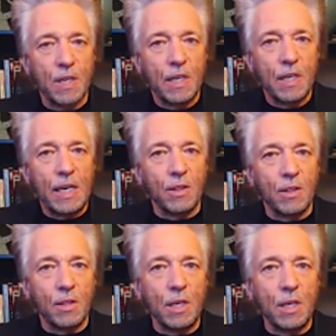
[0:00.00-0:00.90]
And
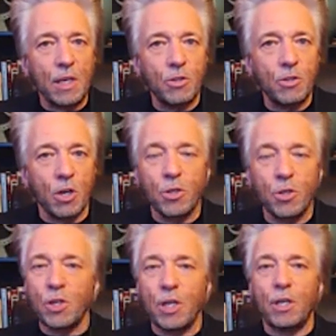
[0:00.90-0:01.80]
these aren't just
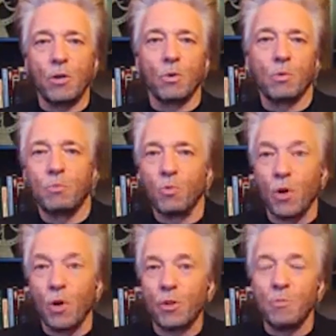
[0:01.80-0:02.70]
any old
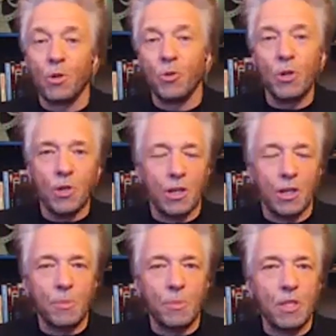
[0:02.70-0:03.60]
run-of-the-mill
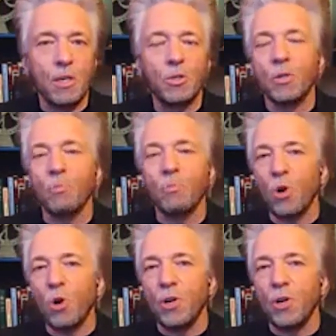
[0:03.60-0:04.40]
neurons. I mean, these are important